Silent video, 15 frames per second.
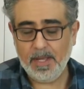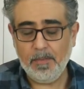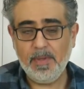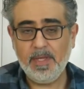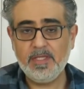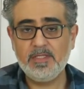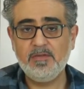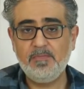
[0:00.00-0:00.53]
a
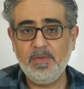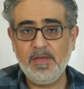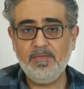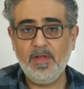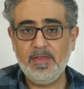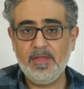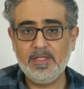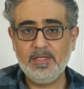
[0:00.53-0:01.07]
piece of beef
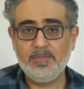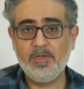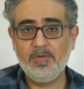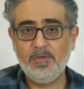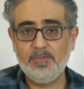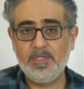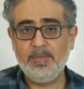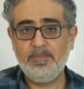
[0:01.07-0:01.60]
like this up to
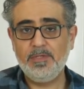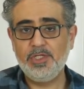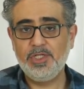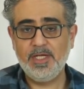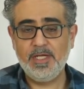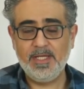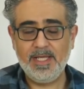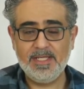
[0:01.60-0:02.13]
room temperature